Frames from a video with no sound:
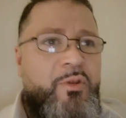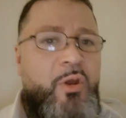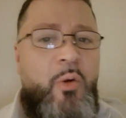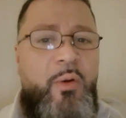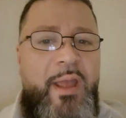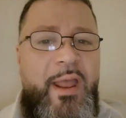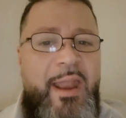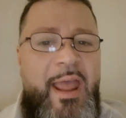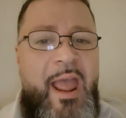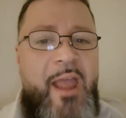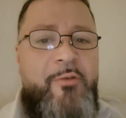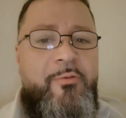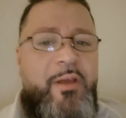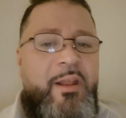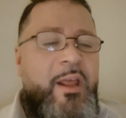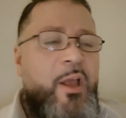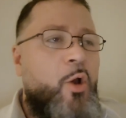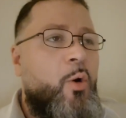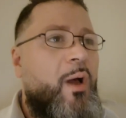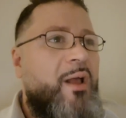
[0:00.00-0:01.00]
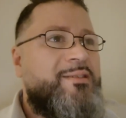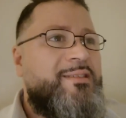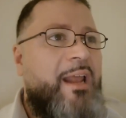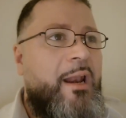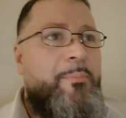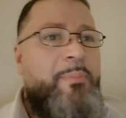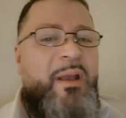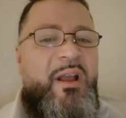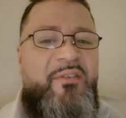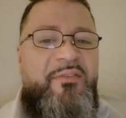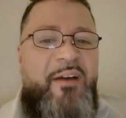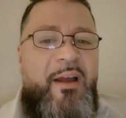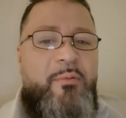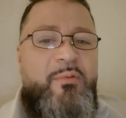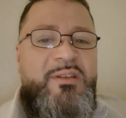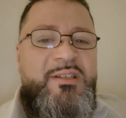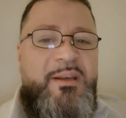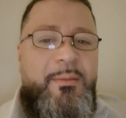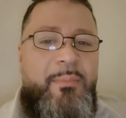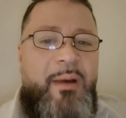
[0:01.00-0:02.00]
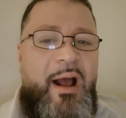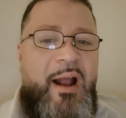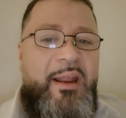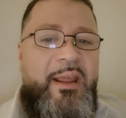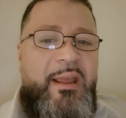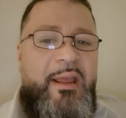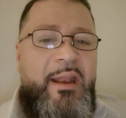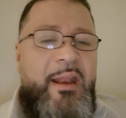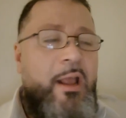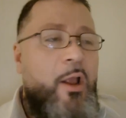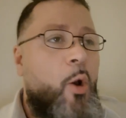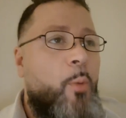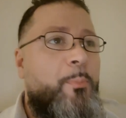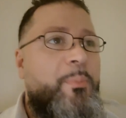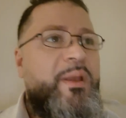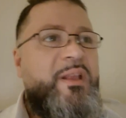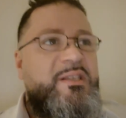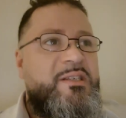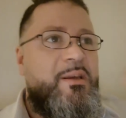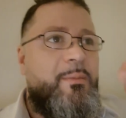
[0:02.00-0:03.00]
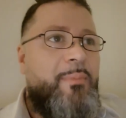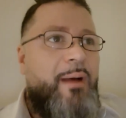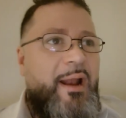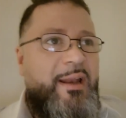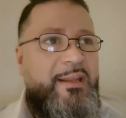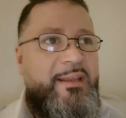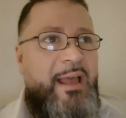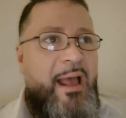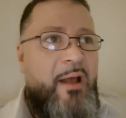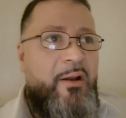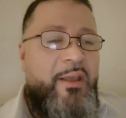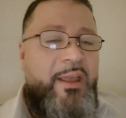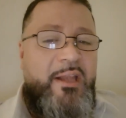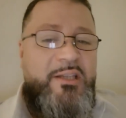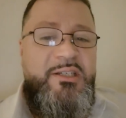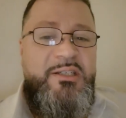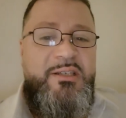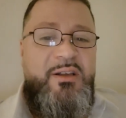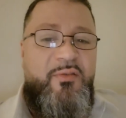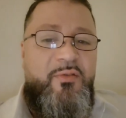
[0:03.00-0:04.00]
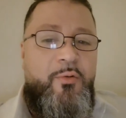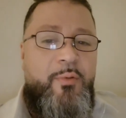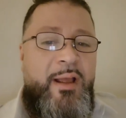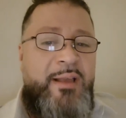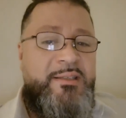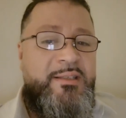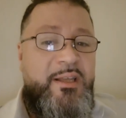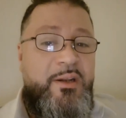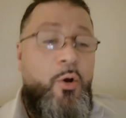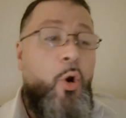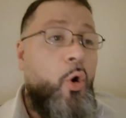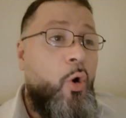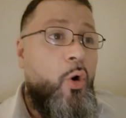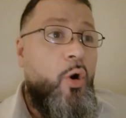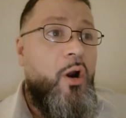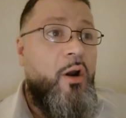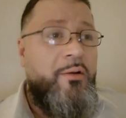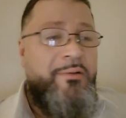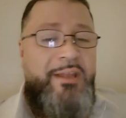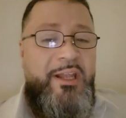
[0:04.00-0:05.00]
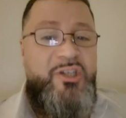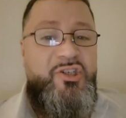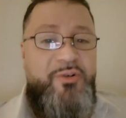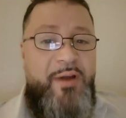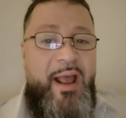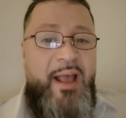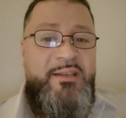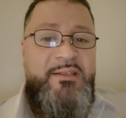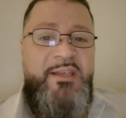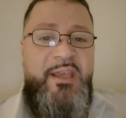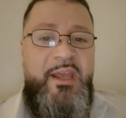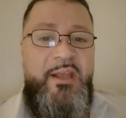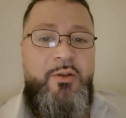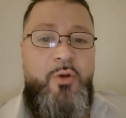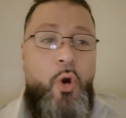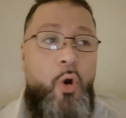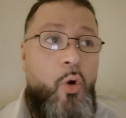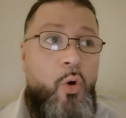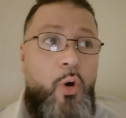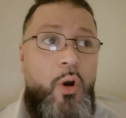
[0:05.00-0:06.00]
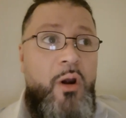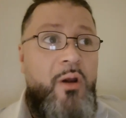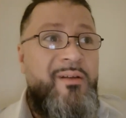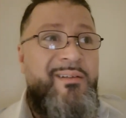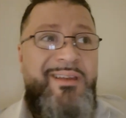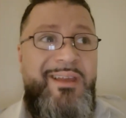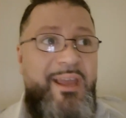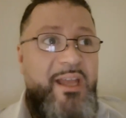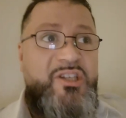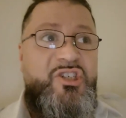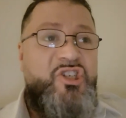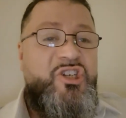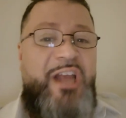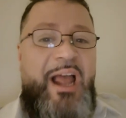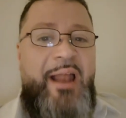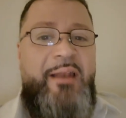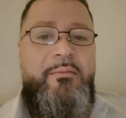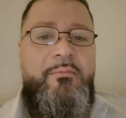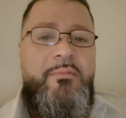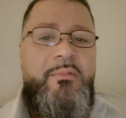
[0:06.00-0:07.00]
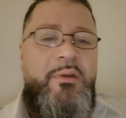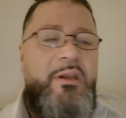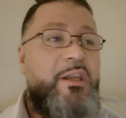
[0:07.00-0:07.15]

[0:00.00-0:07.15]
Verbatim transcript: Don't get angry and then go outside and pick a fight with somebody and then go beat somebody down and get yourself arrested or get your ass kicked or get shot